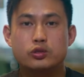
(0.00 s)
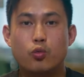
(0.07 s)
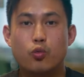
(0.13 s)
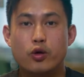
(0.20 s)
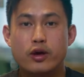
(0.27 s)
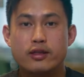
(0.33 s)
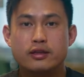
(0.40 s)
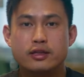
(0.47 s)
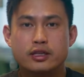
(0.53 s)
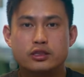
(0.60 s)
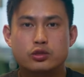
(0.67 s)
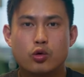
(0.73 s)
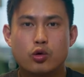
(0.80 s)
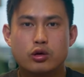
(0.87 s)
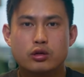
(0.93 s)
works with
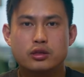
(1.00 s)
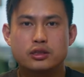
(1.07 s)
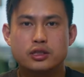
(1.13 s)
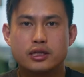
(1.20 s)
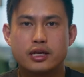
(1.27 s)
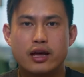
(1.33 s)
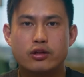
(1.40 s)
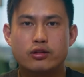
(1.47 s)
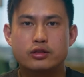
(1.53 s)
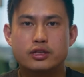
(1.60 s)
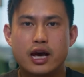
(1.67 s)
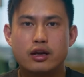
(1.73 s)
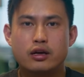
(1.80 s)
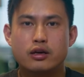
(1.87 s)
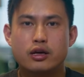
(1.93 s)
Discord to
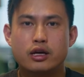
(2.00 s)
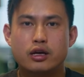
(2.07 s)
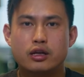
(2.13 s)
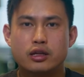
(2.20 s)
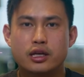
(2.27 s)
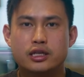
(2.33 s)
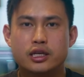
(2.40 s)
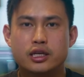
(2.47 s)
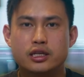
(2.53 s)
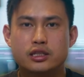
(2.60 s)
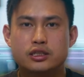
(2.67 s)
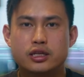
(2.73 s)
gather data and collect